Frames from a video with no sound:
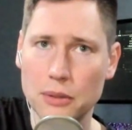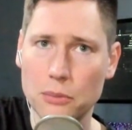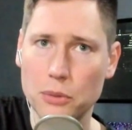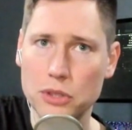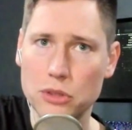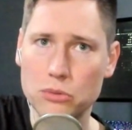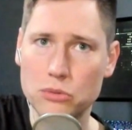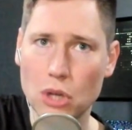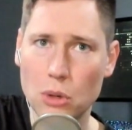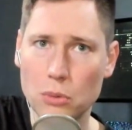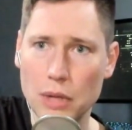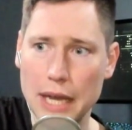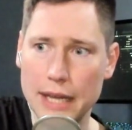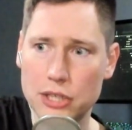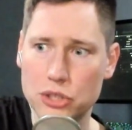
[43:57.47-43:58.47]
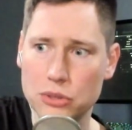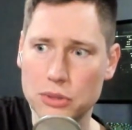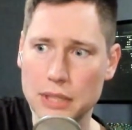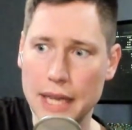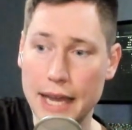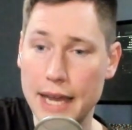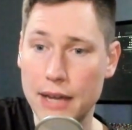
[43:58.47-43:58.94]
when you don't
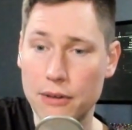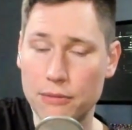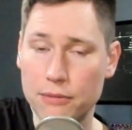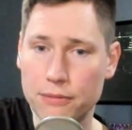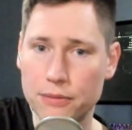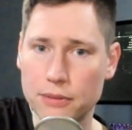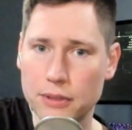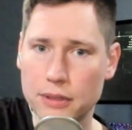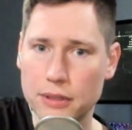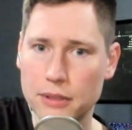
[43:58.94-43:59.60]
actually have